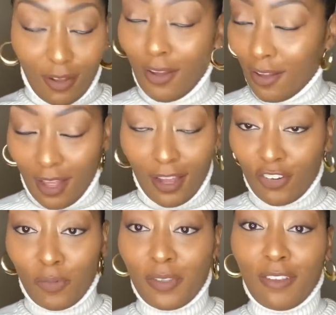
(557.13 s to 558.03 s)

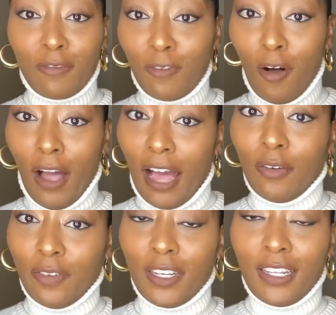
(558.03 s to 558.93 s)
100% fall
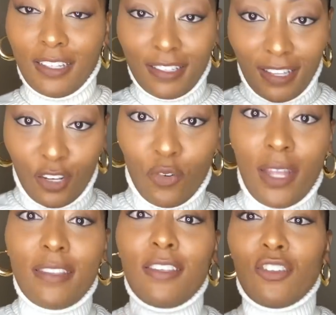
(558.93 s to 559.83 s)
outfit. It is a
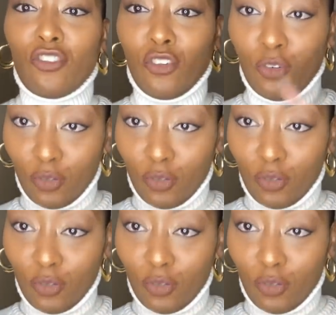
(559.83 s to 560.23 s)
transitional